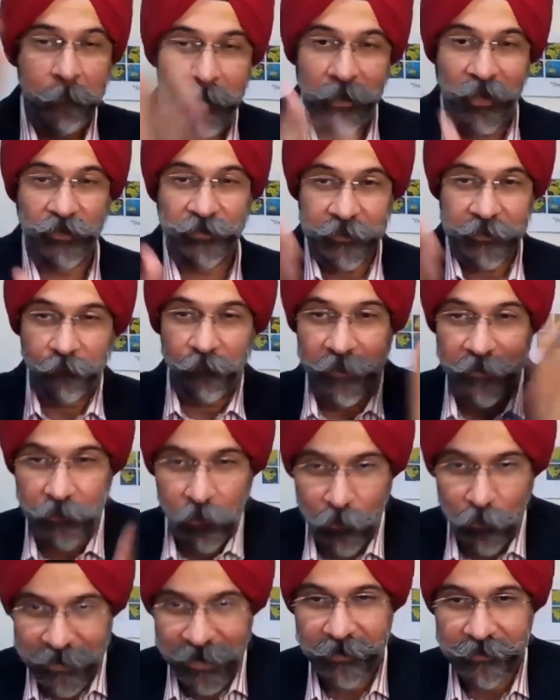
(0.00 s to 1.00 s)
Because if I
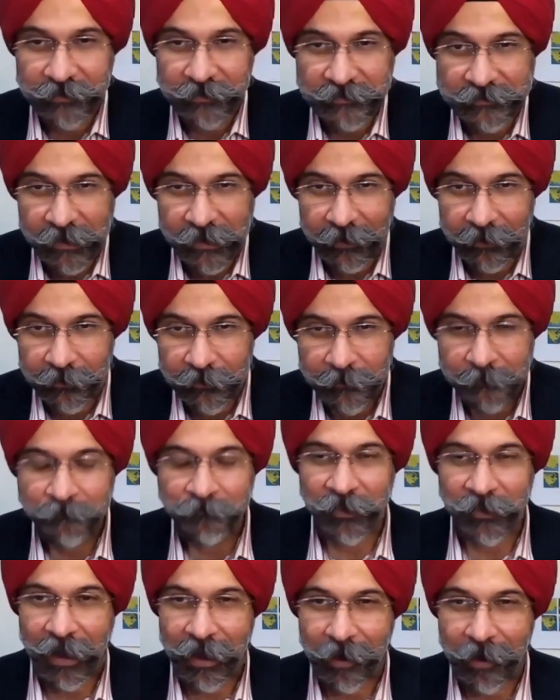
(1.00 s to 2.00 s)
don't get a sale,
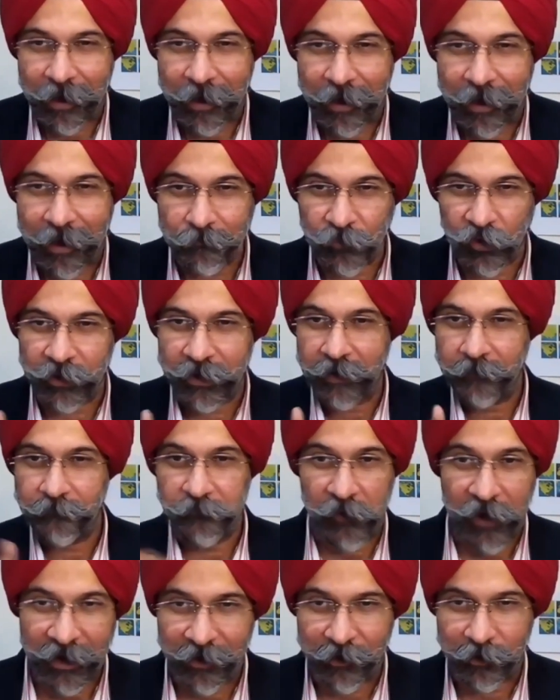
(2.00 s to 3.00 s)
I'm going to get
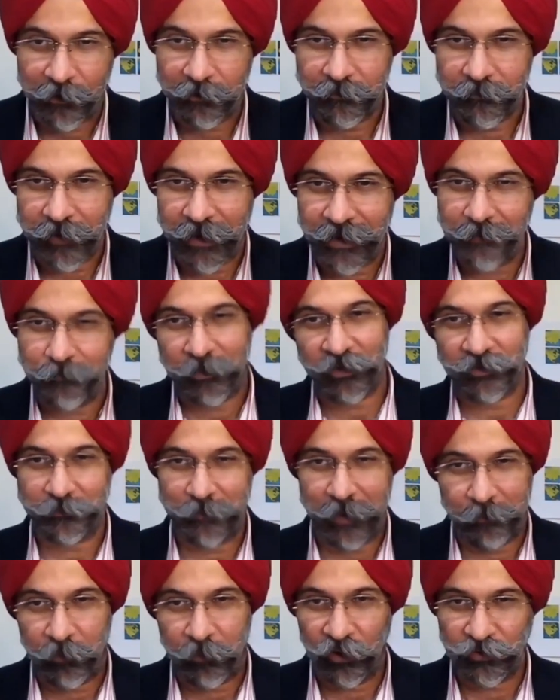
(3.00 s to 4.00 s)
fired, right? Because
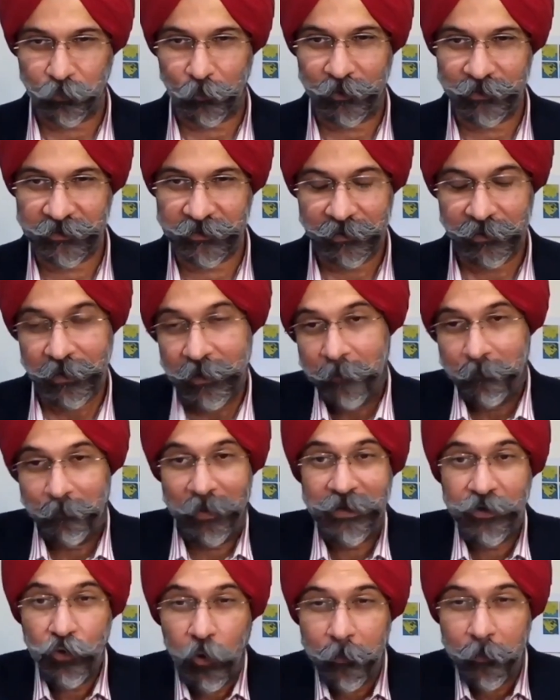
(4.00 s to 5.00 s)
my boss wants,
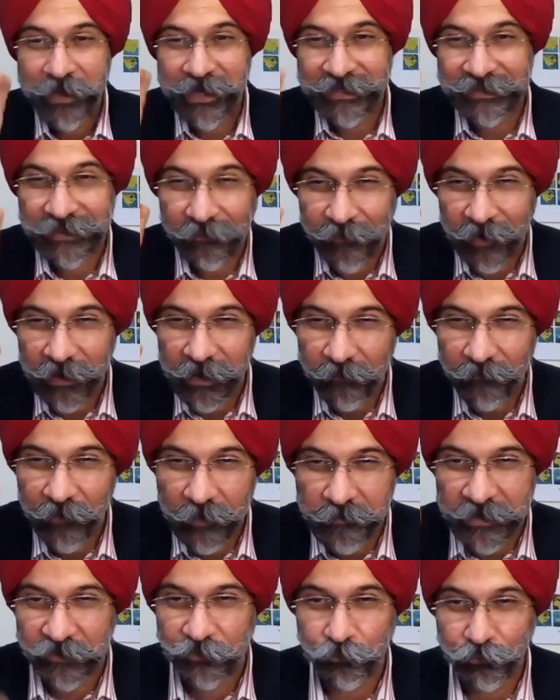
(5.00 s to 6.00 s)
but nobody is even giving
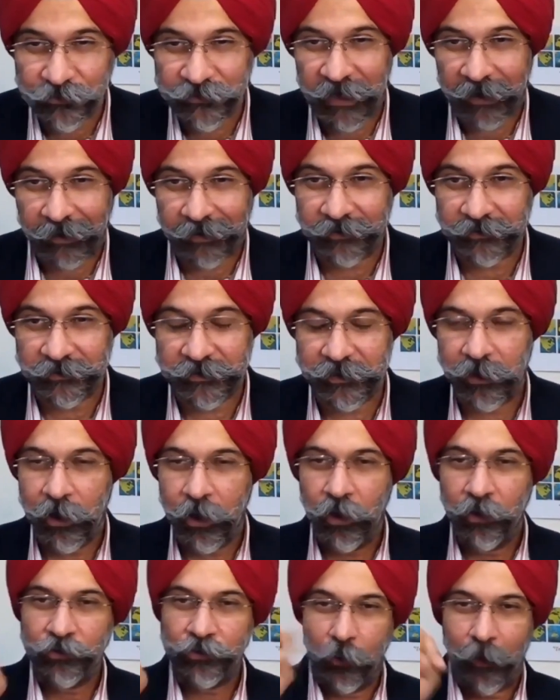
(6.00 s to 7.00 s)
me two seconds.
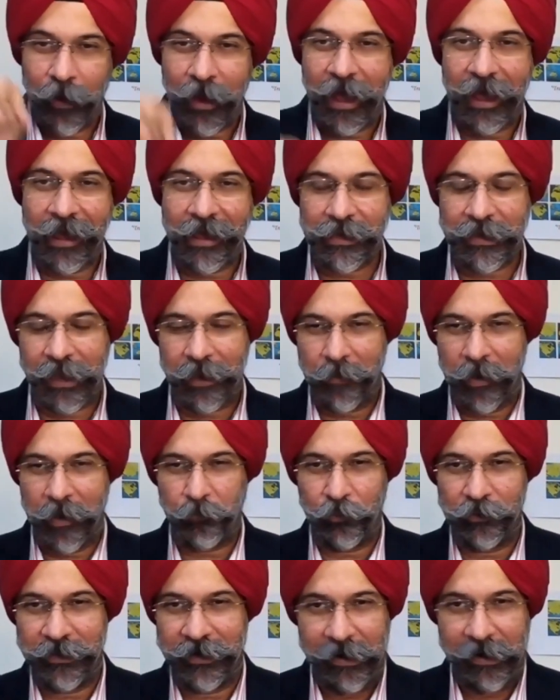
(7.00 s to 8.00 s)
So I came up
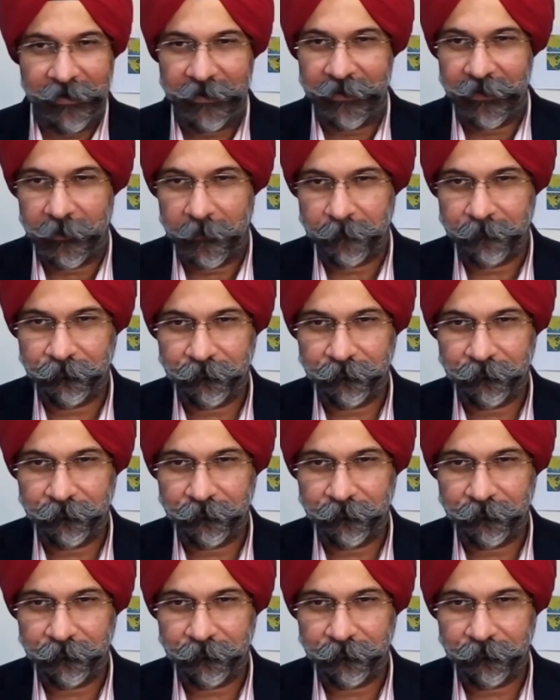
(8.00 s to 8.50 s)
with an idea.